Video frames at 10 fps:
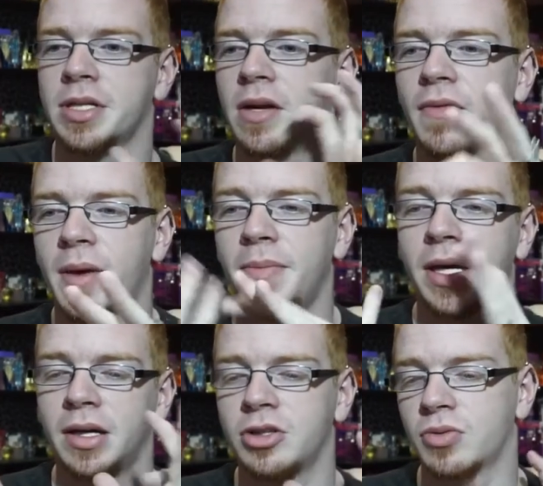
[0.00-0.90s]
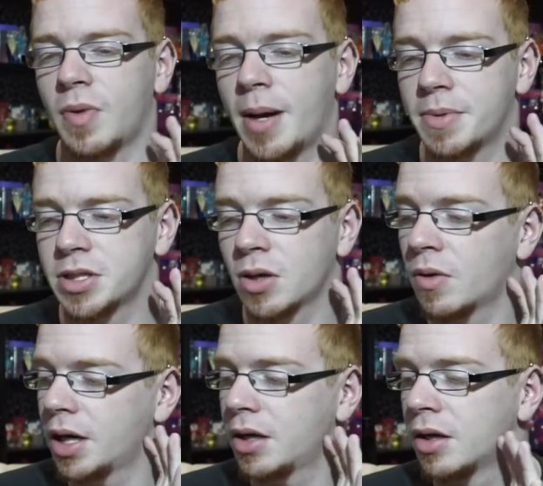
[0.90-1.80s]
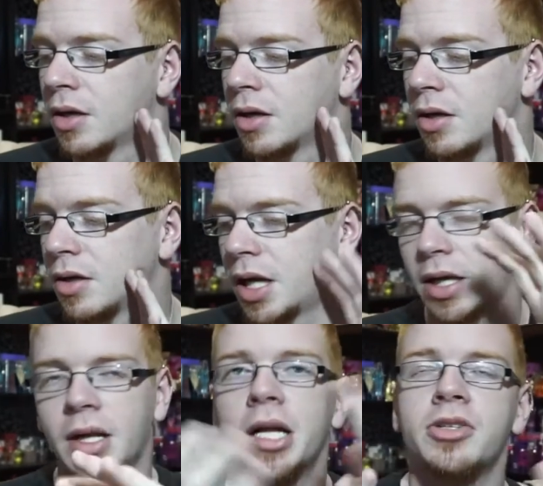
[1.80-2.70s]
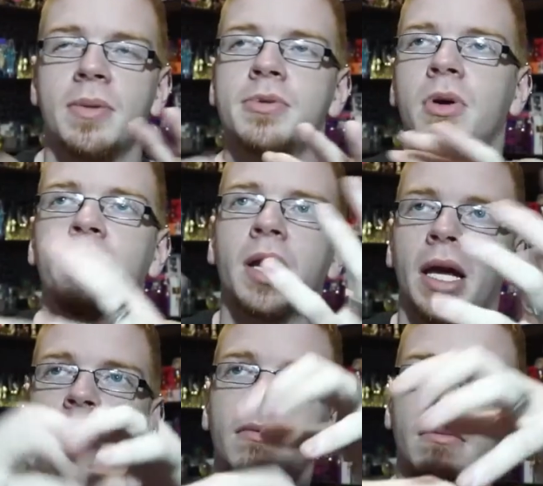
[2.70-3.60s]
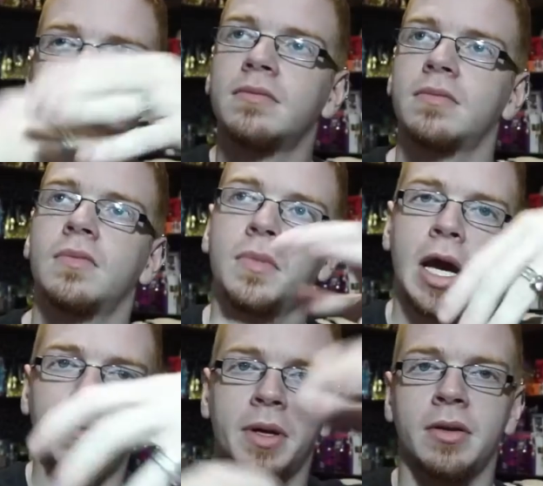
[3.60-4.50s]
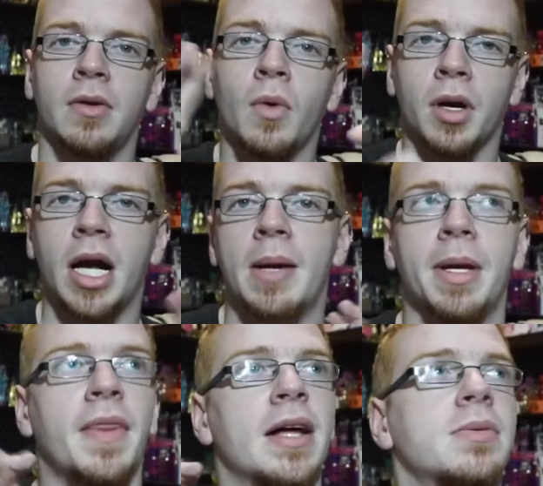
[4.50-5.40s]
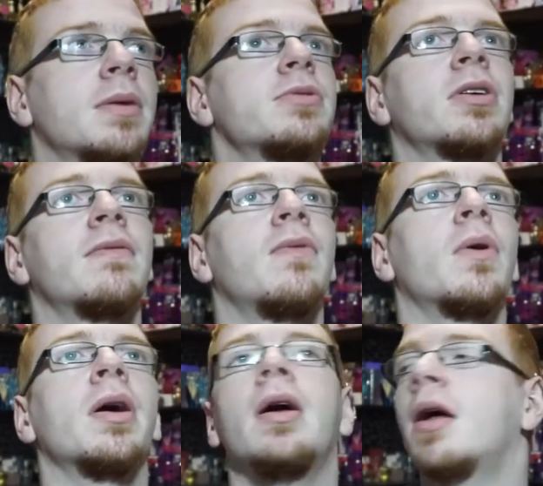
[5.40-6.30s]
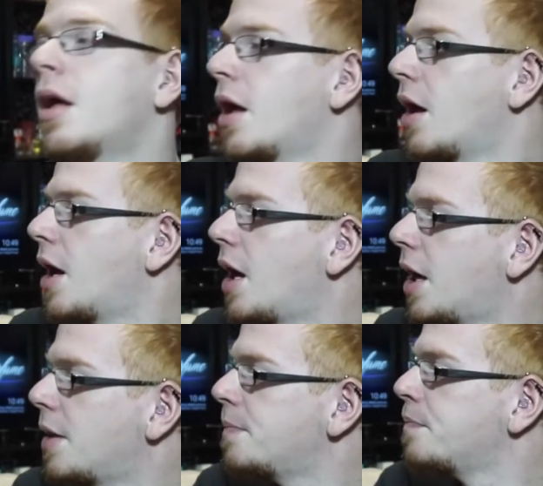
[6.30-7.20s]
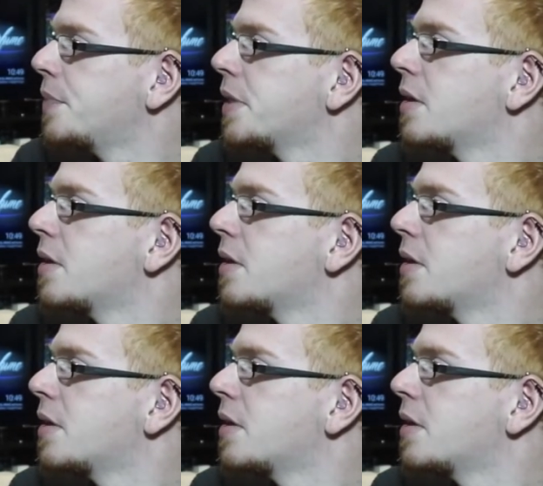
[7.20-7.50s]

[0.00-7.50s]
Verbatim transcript: it's kind of that big trapezoid. Like, not trapezoid, but like how it origami. That's what I was looking for. Um,